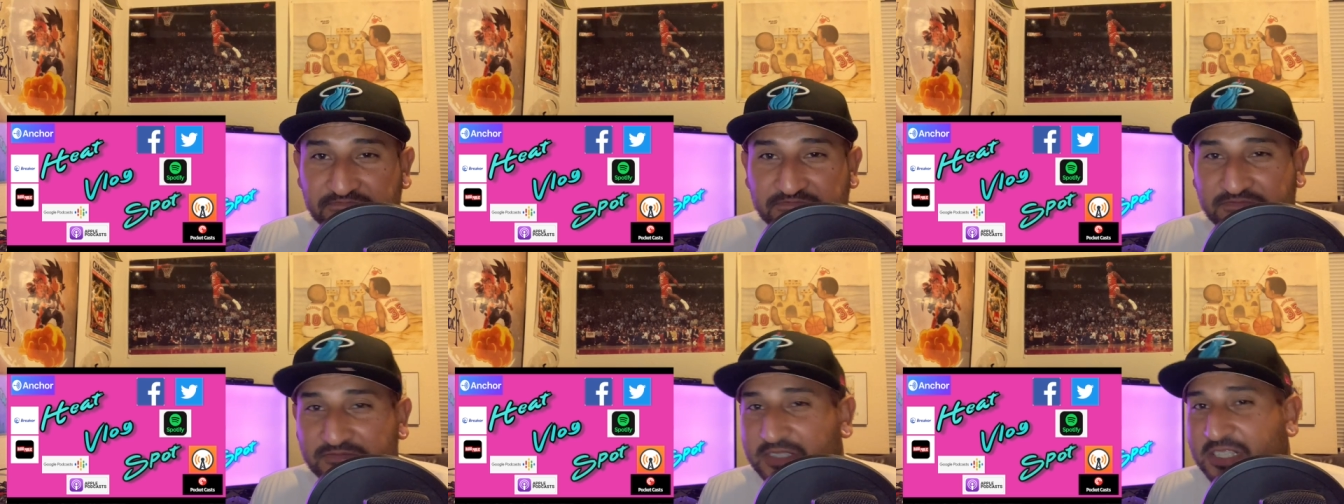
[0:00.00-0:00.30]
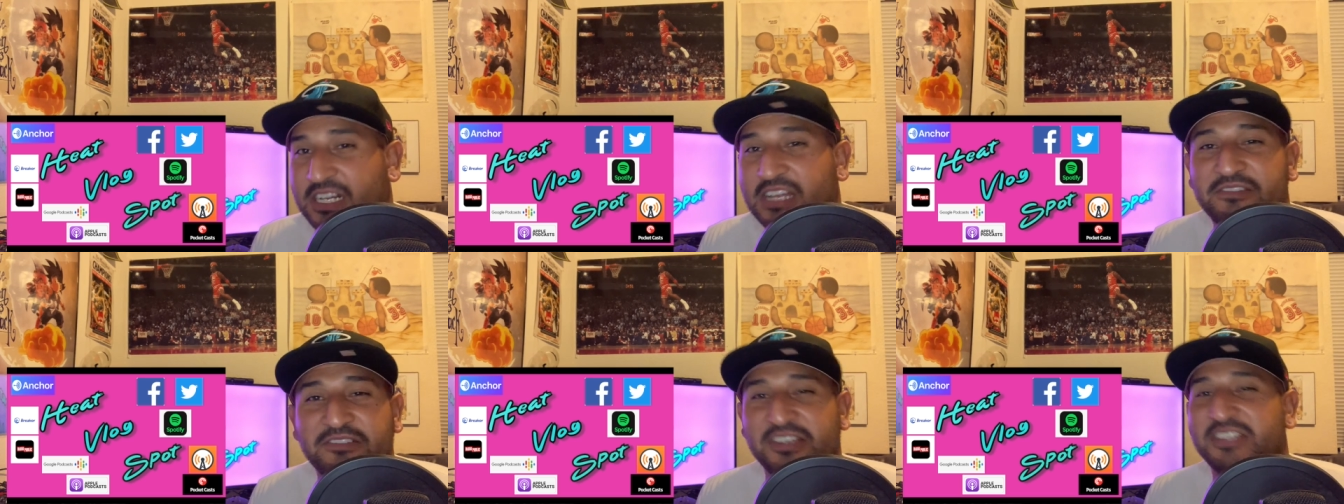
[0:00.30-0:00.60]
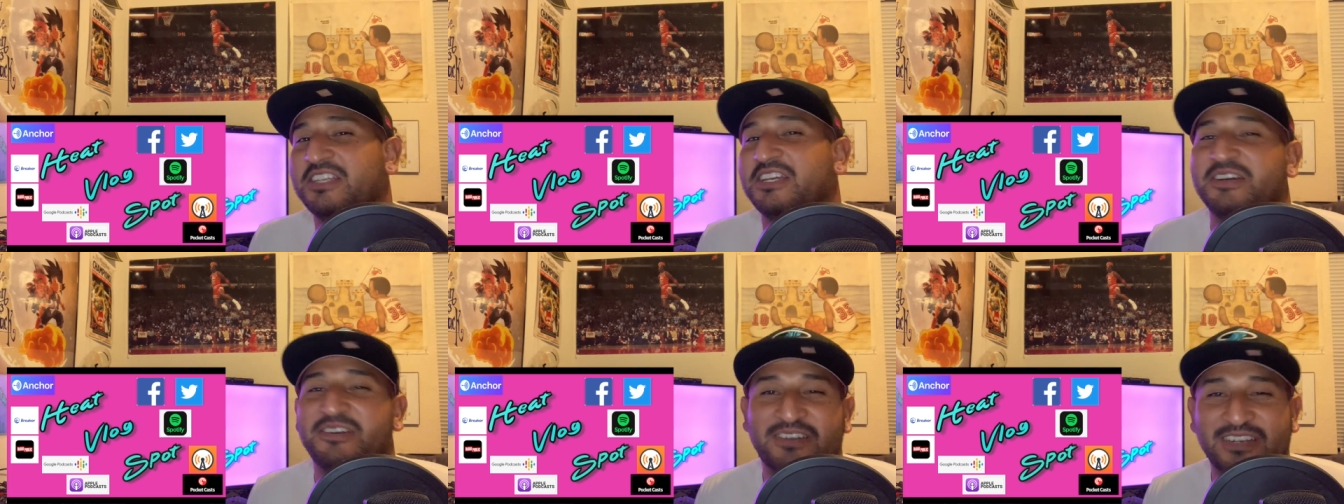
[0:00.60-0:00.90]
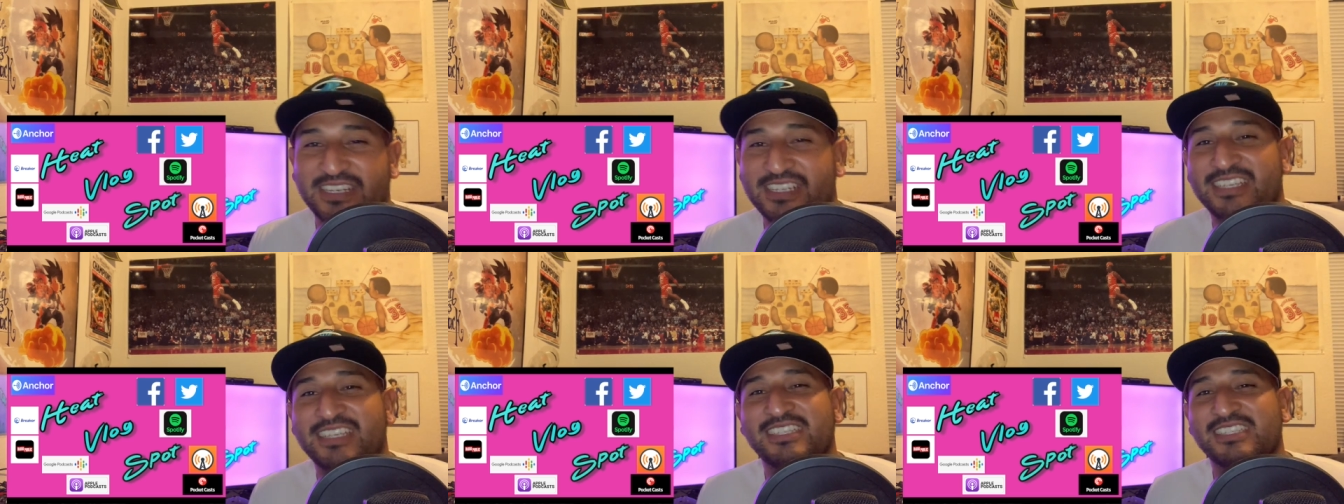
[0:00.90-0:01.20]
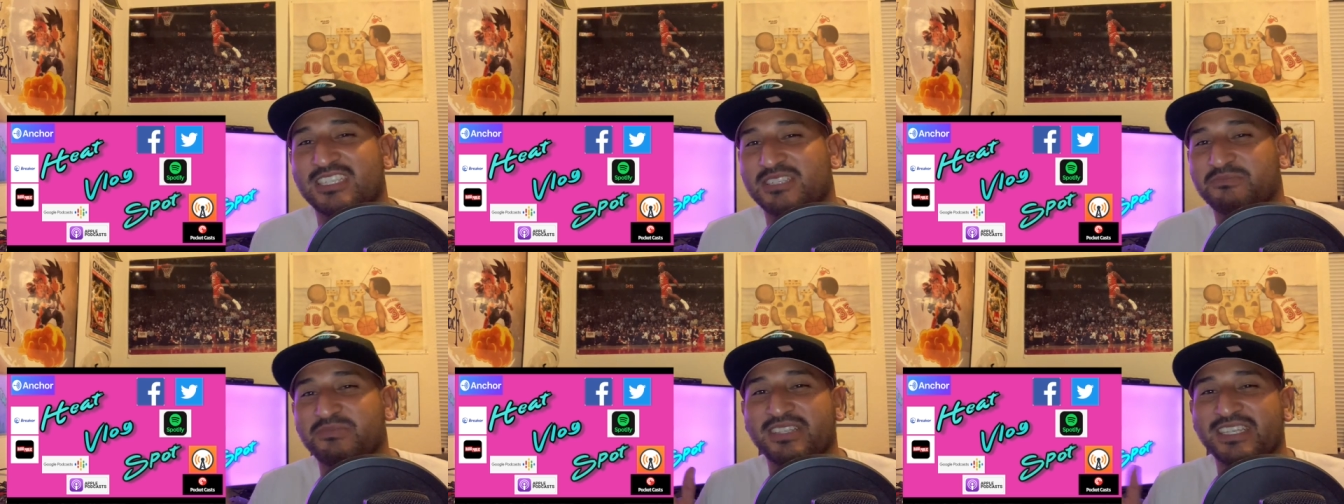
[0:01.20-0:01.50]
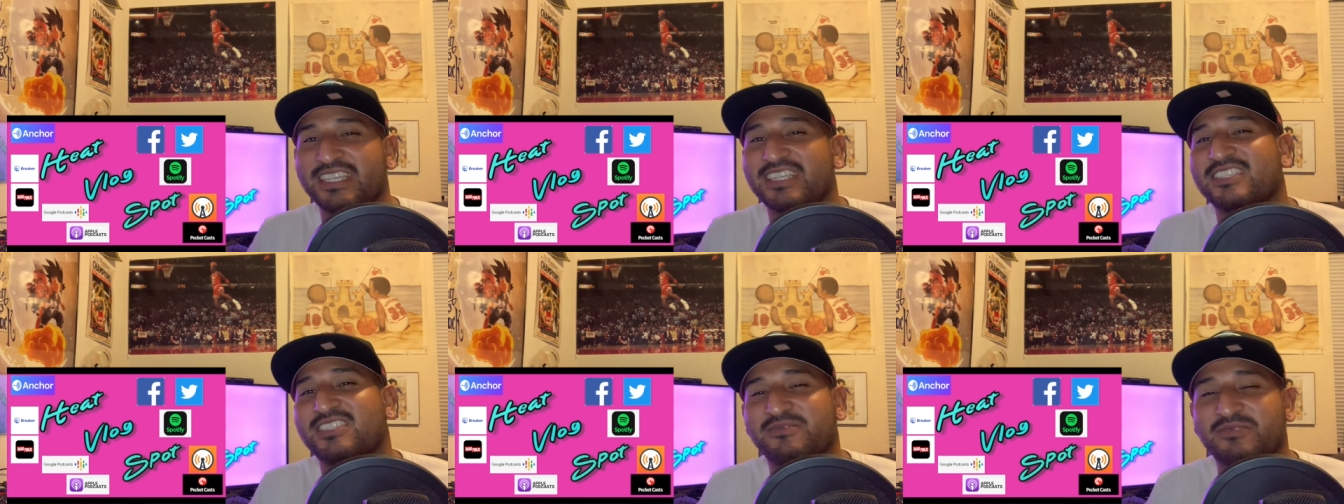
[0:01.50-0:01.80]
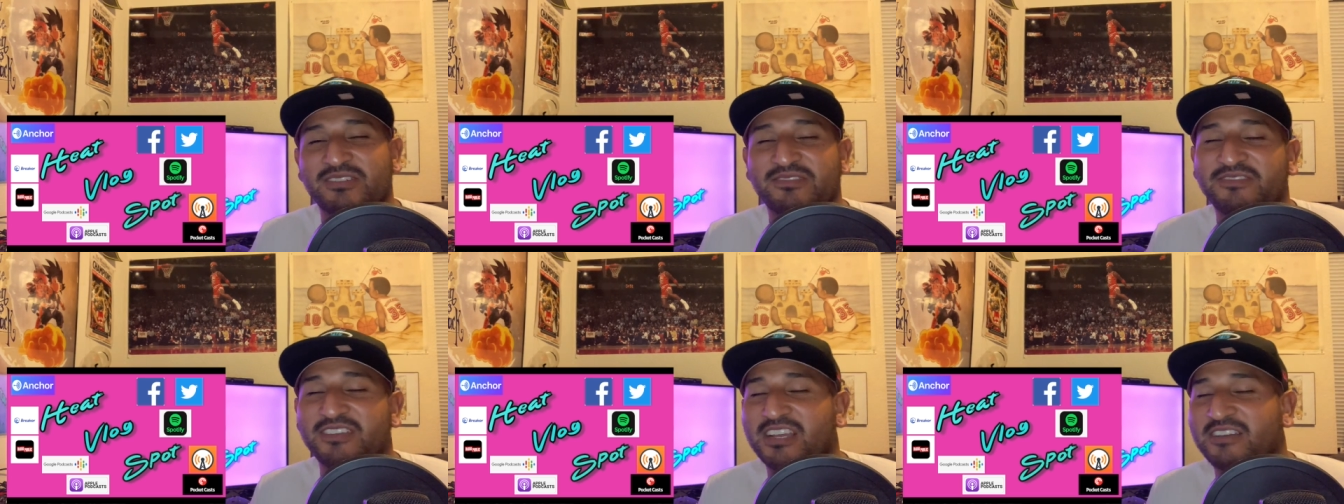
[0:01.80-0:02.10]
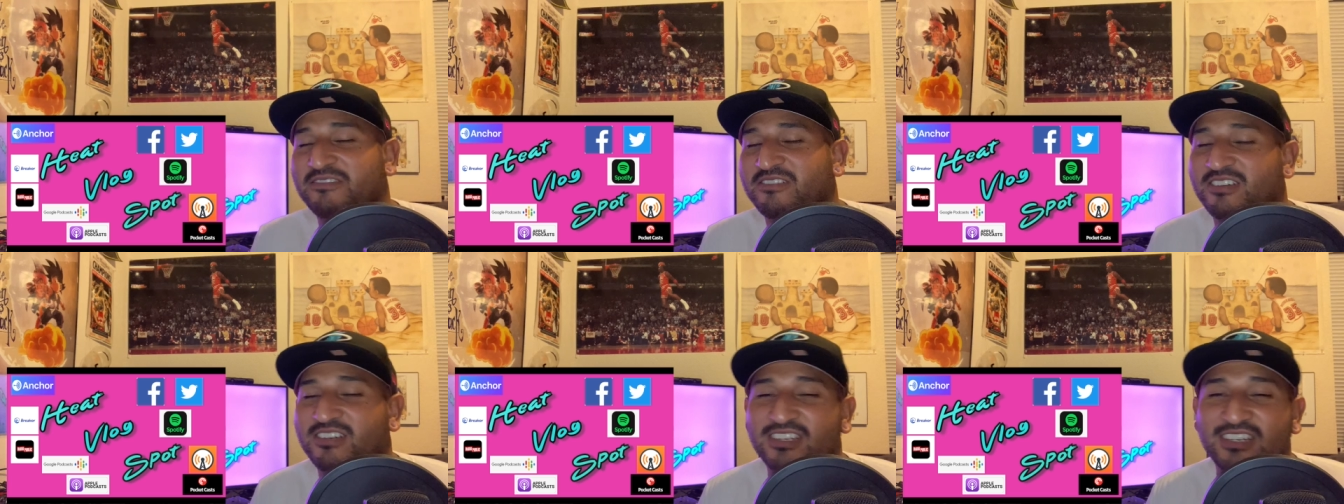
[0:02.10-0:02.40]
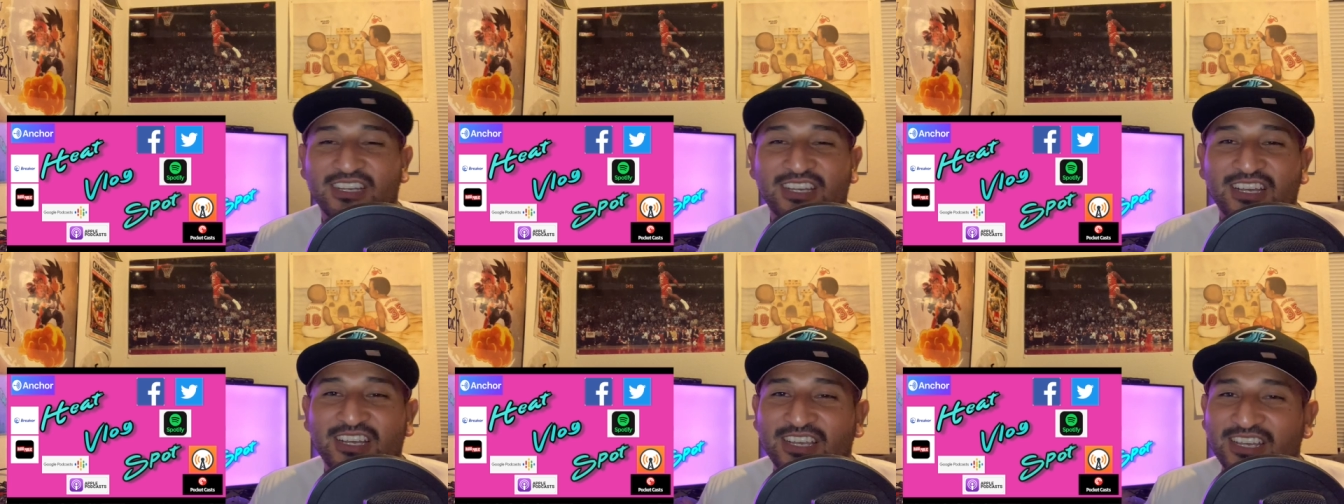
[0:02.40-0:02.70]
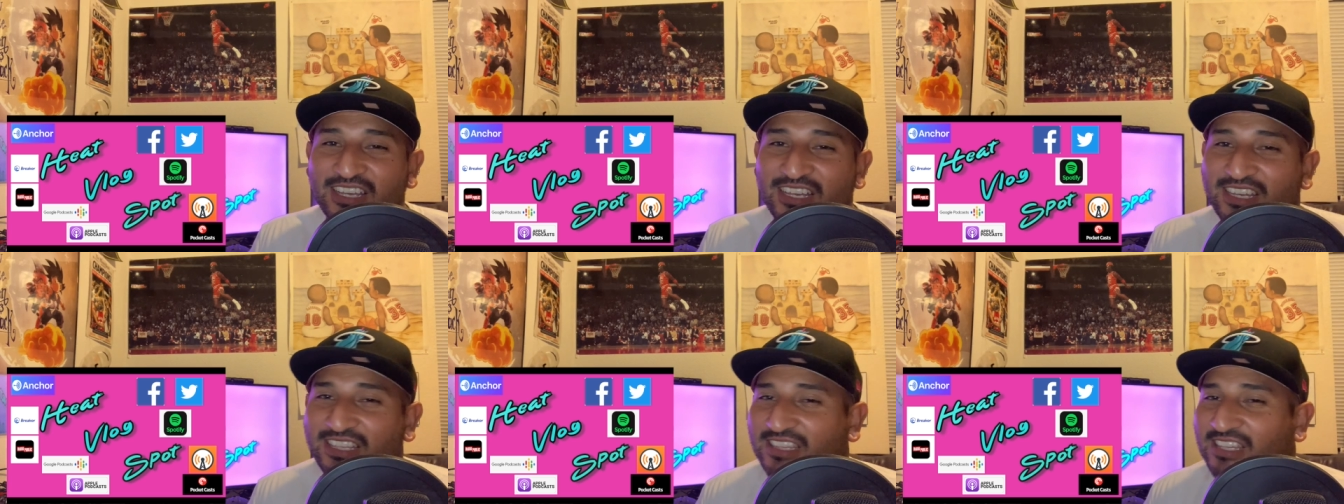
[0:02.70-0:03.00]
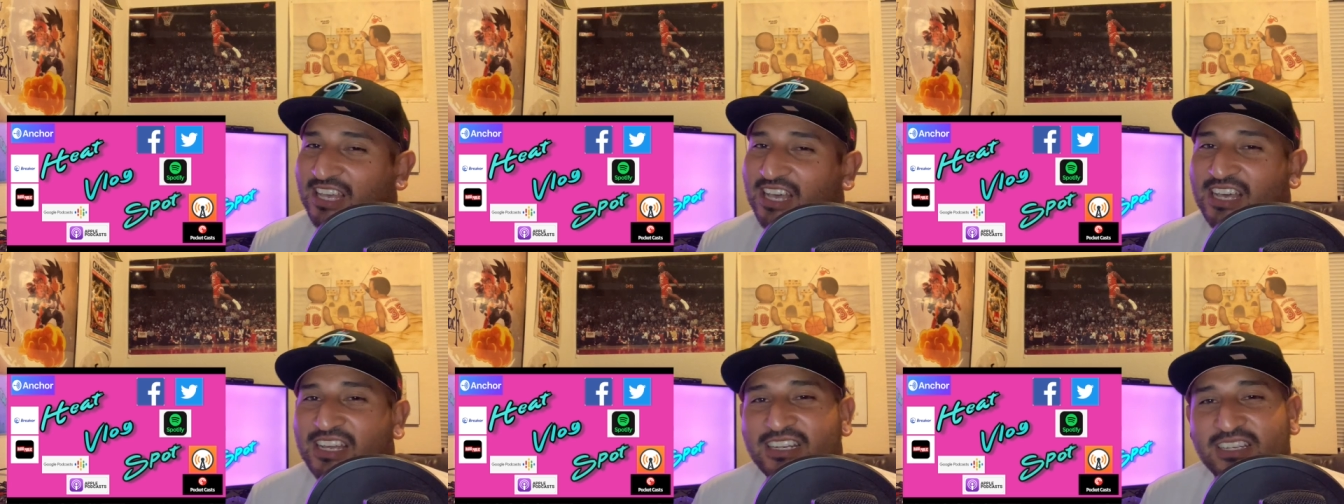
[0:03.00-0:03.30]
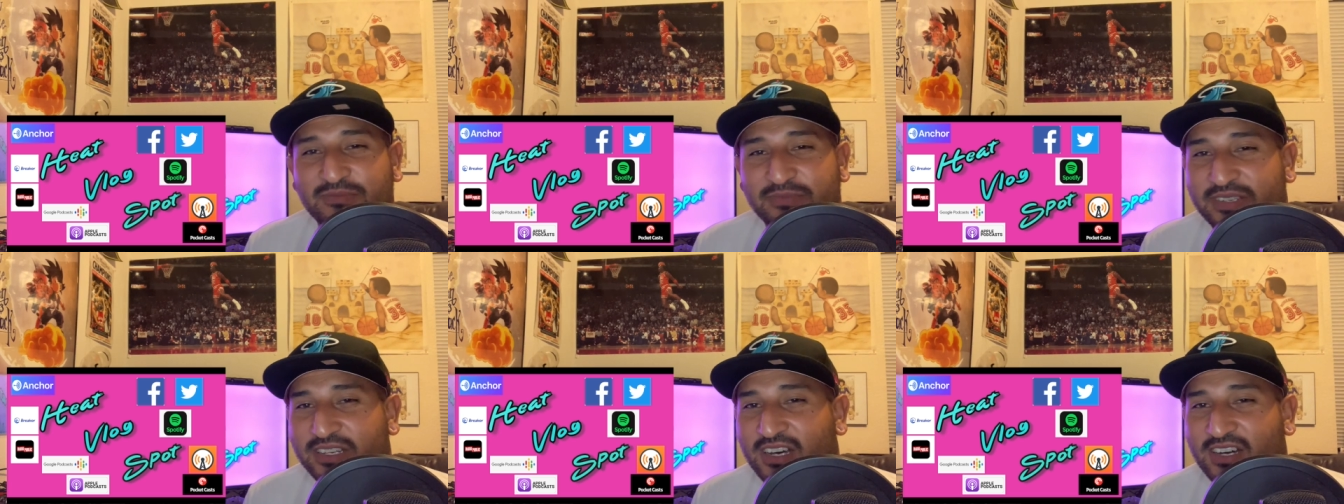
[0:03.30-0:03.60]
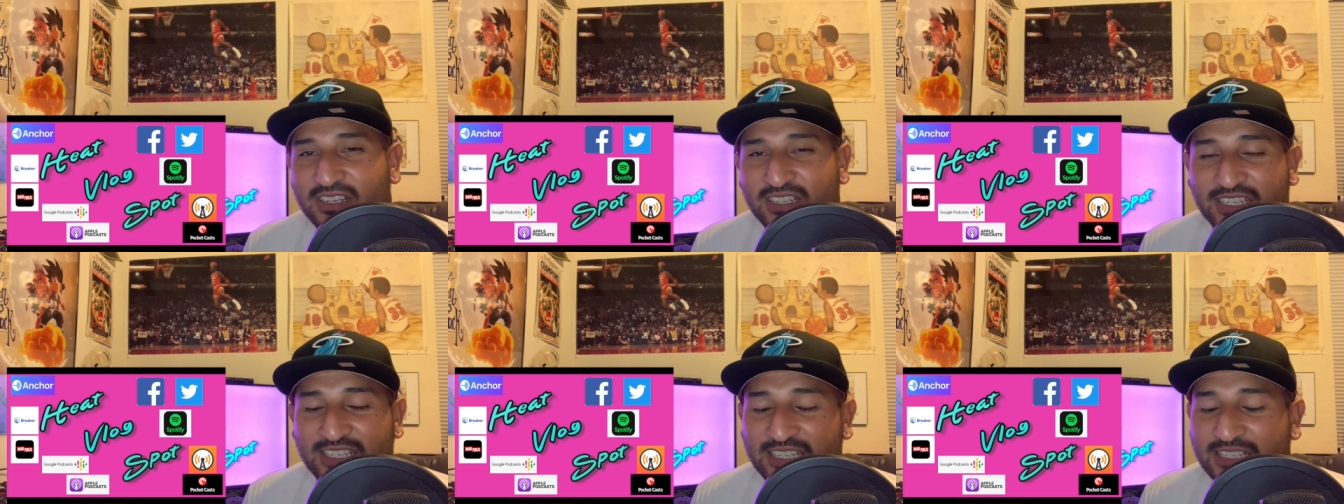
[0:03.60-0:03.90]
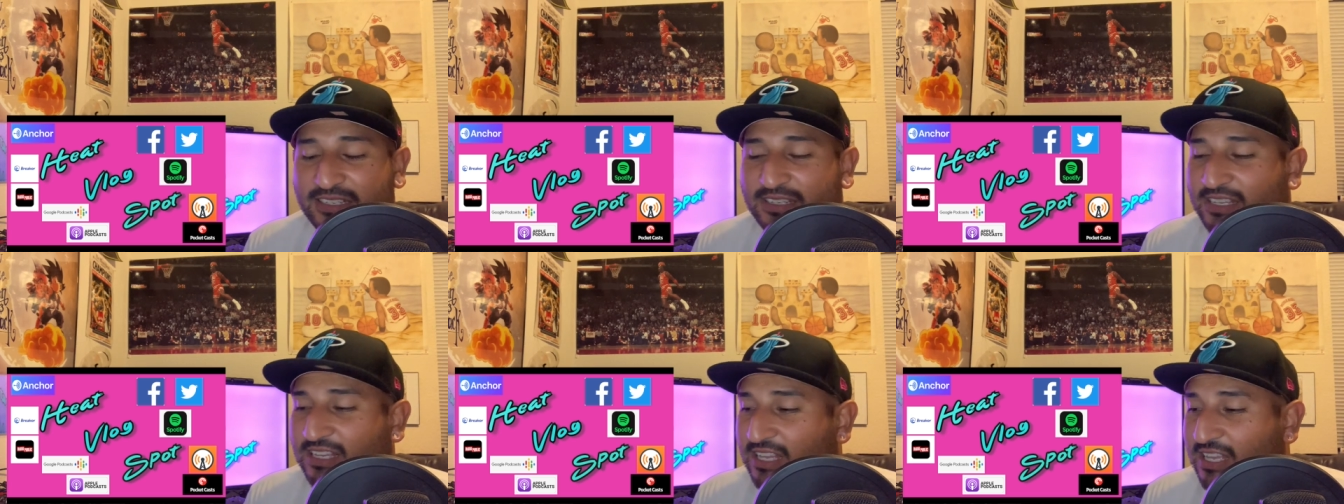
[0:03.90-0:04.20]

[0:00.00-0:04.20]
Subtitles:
Whatever you're doing, just please do me a favor. Hit that and it'll be all good.